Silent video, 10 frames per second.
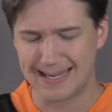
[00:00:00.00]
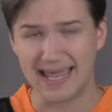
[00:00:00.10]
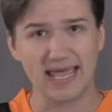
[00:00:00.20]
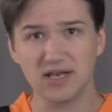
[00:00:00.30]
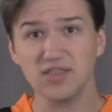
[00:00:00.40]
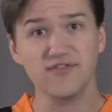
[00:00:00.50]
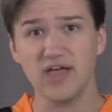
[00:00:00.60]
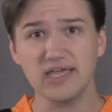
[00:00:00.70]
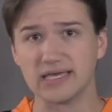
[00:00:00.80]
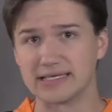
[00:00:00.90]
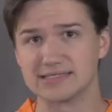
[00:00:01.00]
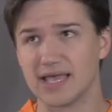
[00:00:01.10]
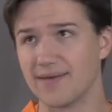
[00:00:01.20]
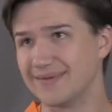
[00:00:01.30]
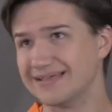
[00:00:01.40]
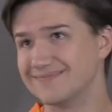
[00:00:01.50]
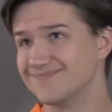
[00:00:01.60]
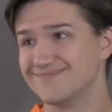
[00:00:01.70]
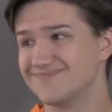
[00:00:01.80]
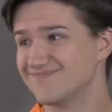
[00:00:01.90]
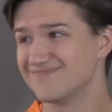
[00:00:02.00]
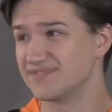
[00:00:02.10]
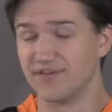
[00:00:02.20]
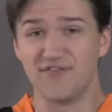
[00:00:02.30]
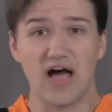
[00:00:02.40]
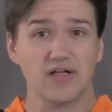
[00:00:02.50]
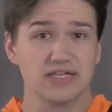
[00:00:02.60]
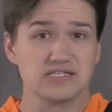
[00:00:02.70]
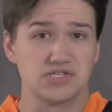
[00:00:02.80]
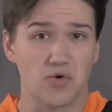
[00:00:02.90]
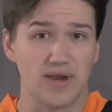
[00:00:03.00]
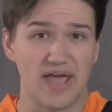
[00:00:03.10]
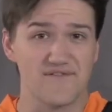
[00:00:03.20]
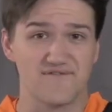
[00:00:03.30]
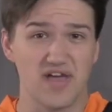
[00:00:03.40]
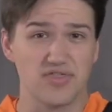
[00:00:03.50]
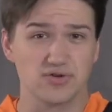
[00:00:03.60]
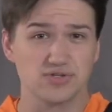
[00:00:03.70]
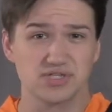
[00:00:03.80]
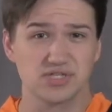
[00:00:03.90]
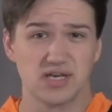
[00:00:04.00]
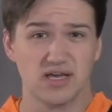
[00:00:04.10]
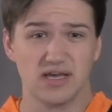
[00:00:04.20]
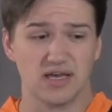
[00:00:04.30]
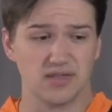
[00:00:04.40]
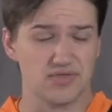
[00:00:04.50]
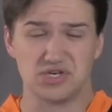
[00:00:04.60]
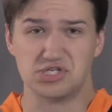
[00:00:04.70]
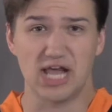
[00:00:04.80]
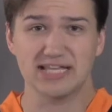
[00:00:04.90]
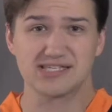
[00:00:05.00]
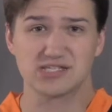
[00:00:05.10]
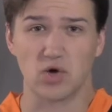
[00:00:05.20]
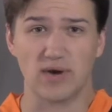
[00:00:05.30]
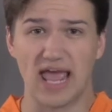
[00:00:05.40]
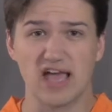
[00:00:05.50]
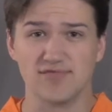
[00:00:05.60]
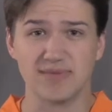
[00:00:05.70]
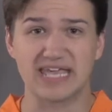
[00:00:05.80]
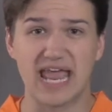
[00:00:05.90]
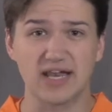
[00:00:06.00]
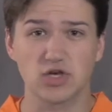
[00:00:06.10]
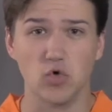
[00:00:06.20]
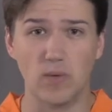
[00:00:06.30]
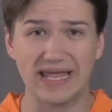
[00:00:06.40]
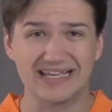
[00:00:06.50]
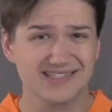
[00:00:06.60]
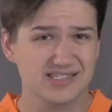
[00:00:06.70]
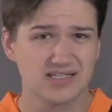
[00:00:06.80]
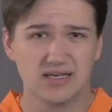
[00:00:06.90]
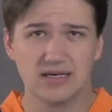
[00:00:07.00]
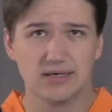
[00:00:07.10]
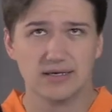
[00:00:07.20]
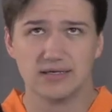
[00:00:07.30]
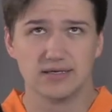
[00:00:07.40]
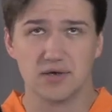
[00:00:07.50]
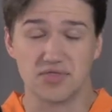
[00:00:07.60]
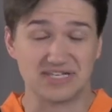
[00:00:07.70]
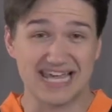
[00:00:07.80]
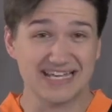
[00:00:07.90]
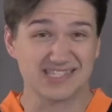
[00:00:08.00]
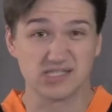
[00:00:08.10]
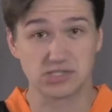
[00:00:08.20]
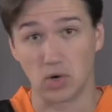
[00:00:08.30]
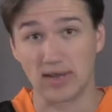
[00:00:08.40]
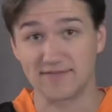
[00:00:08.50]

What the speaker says: and the Vikings. I mean, the Falcons don't have feathers, the Jets don't have mechanical wings, the Texans don't